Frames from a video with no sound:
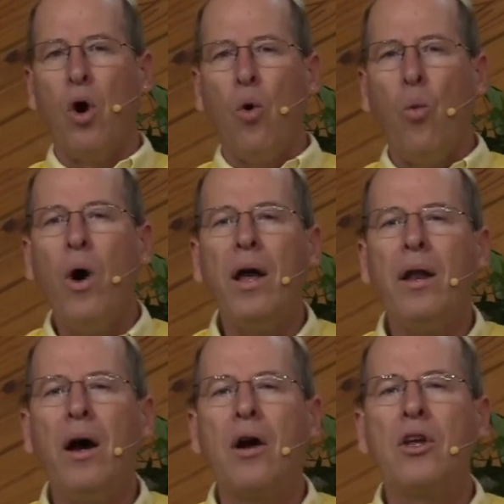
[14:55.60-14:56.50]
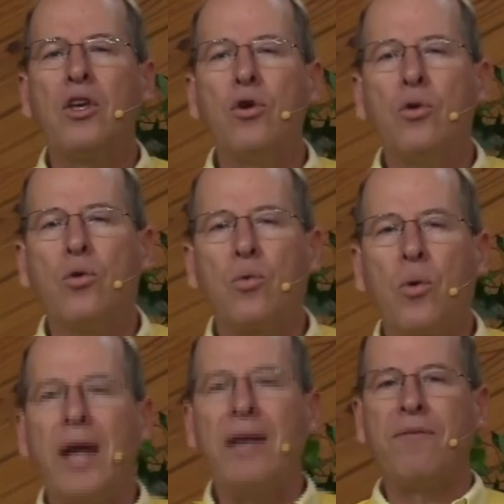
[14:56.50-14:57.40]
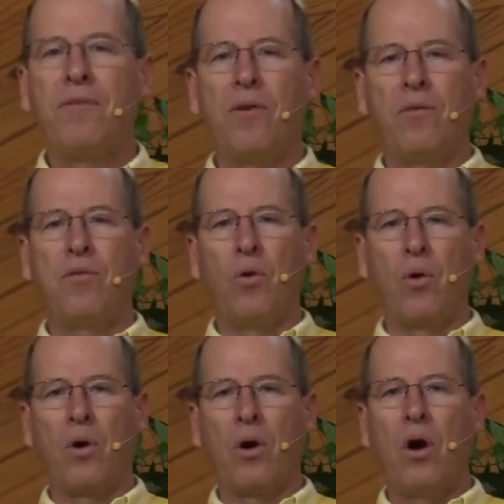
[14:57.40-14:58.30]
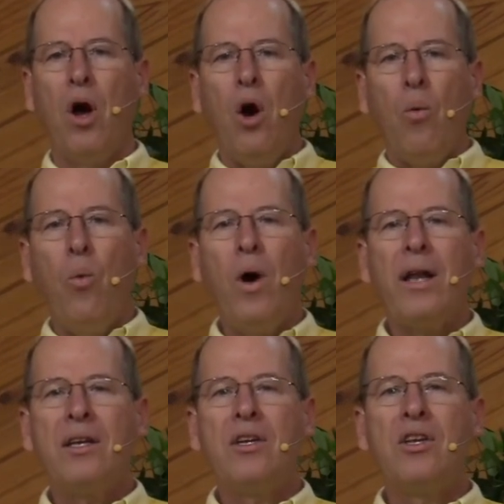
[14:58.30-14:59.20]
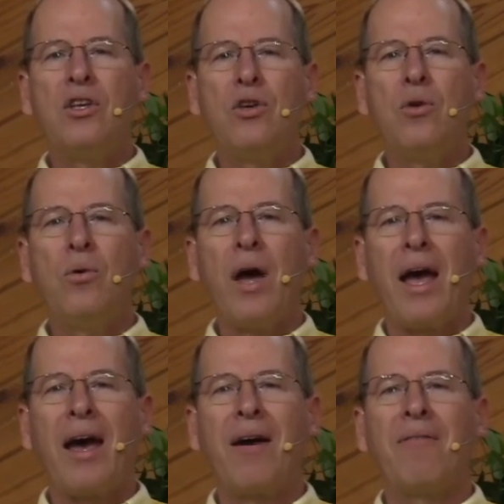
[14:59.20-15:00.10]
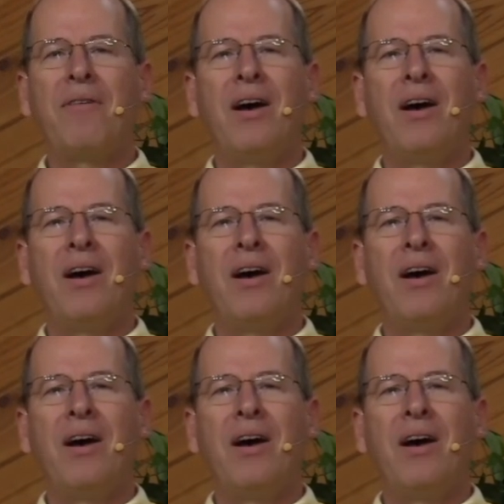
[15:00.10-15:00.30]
What are you grateful for? What do you have